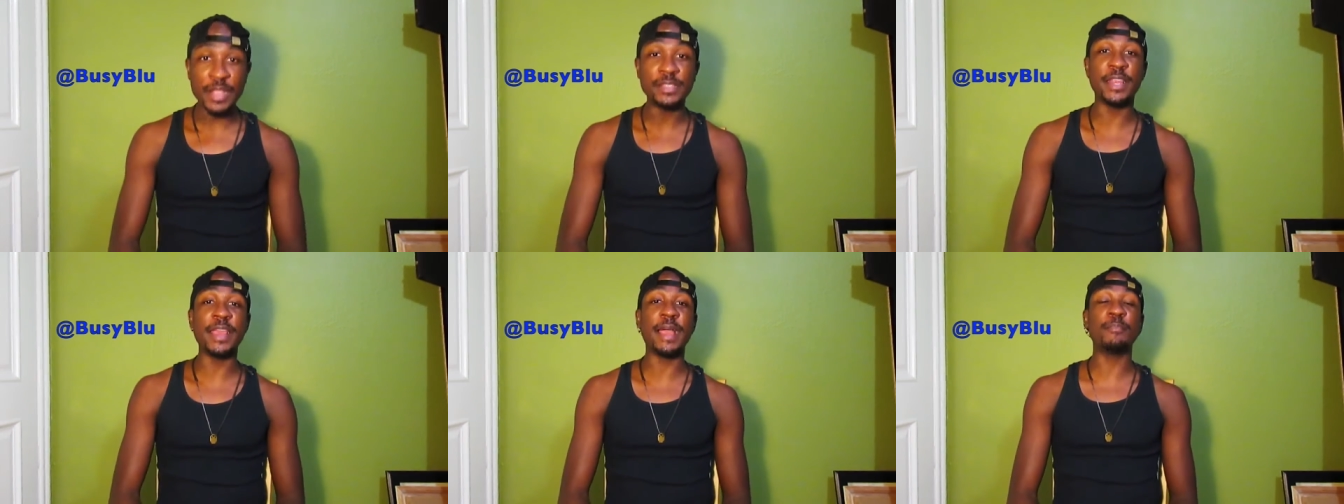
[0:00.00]

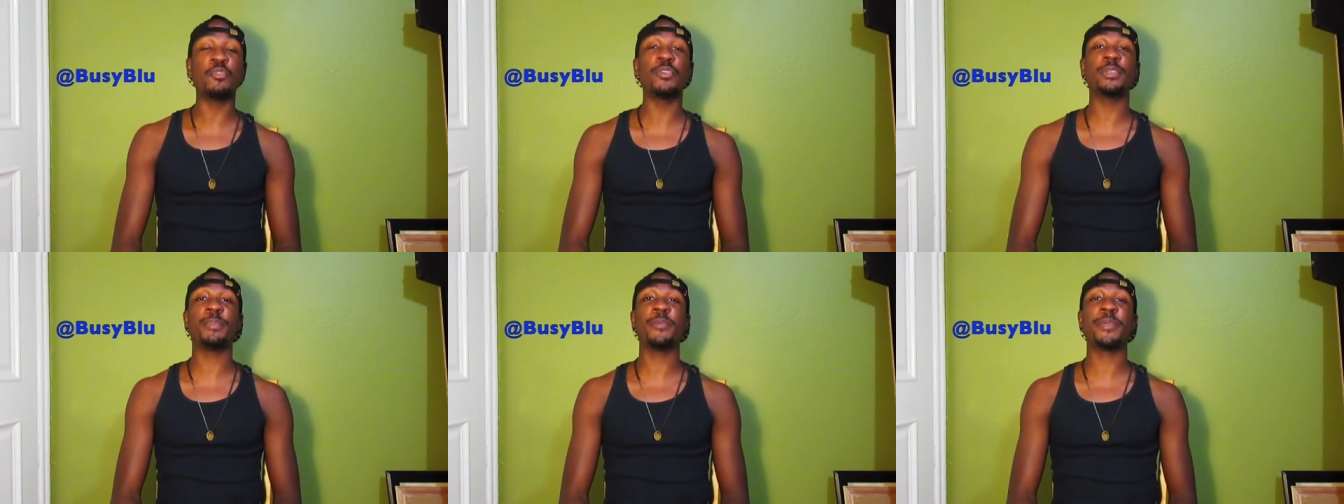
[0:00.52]
Today I'm
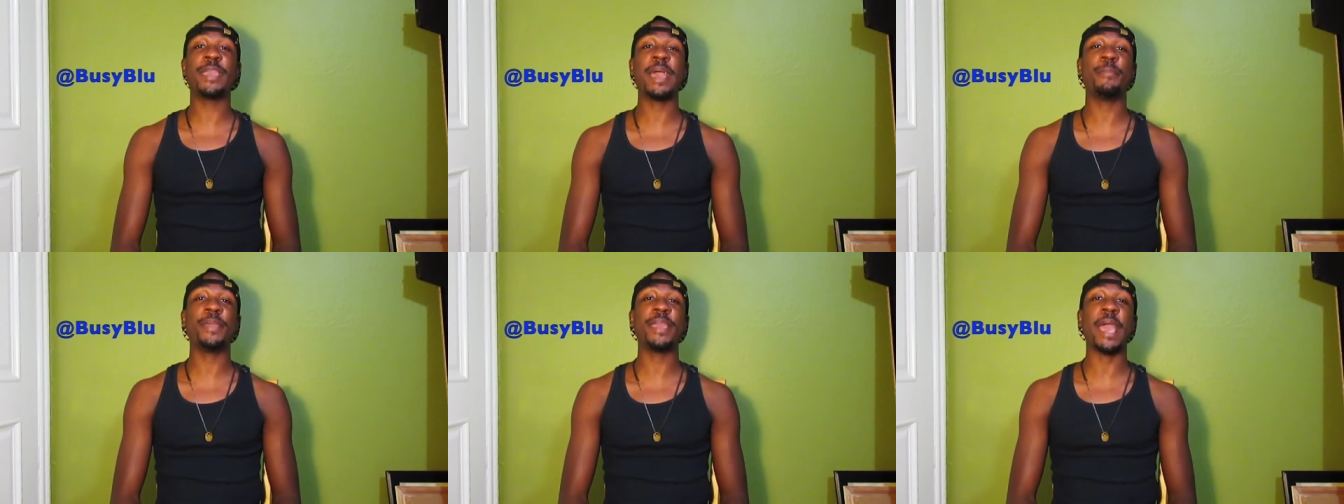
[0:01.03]
going to be
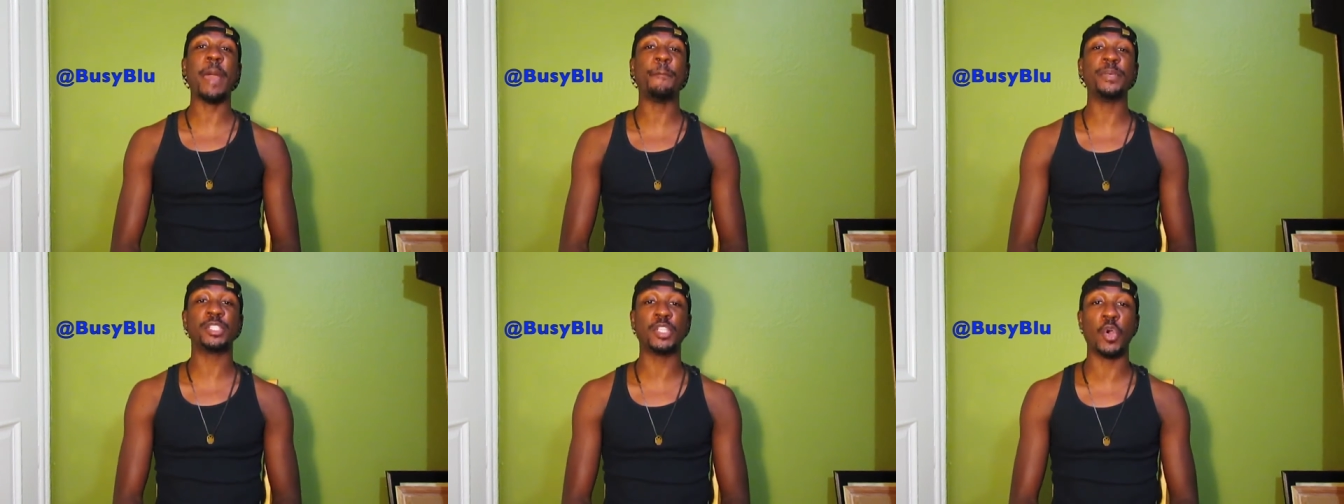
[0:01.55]
recapping
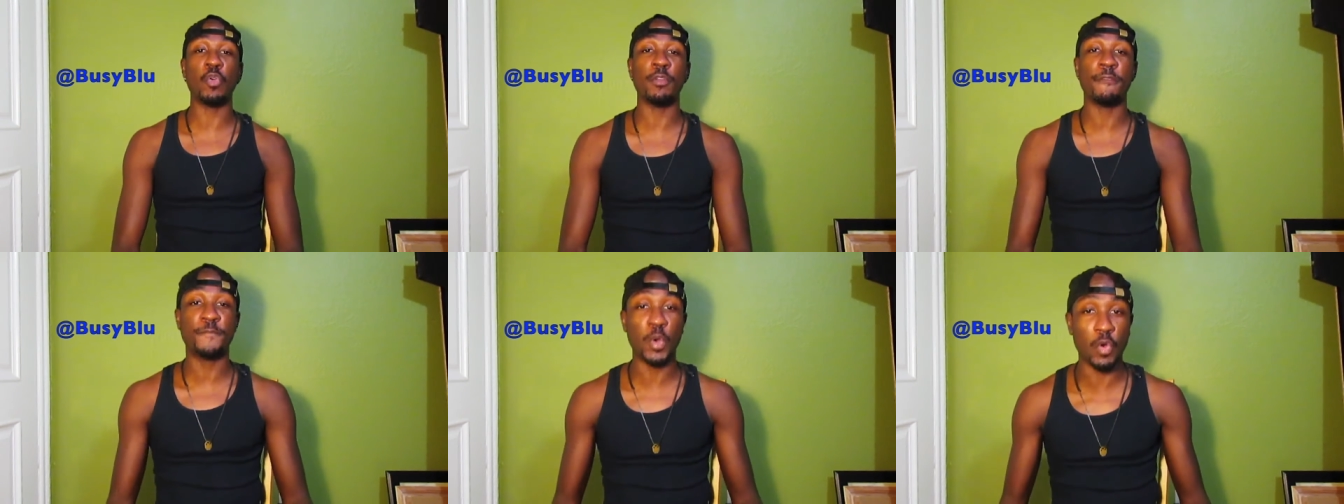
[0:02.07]
episode
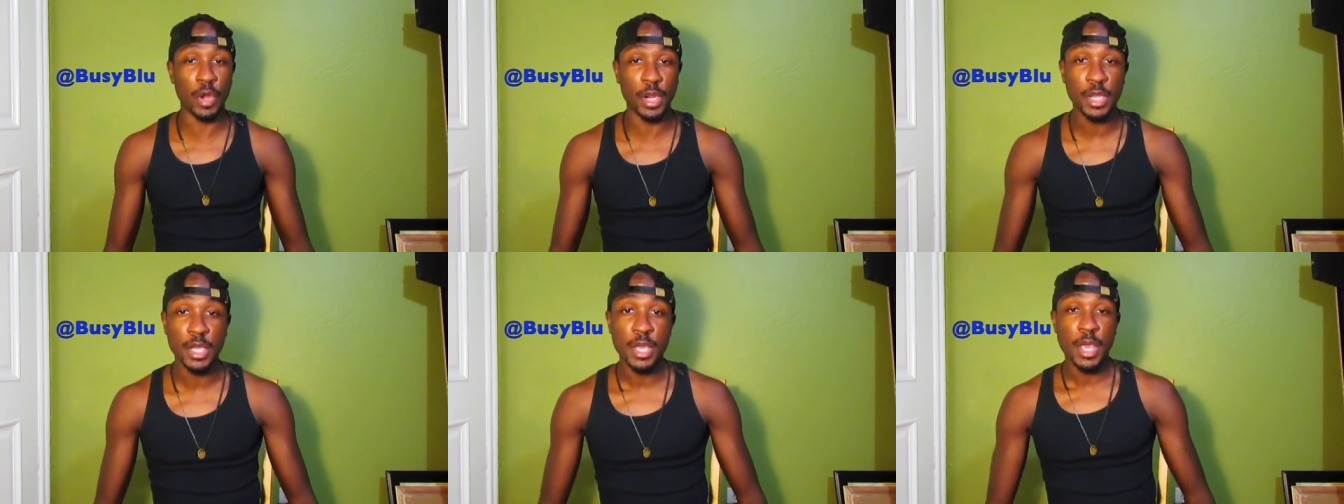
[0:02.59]
4.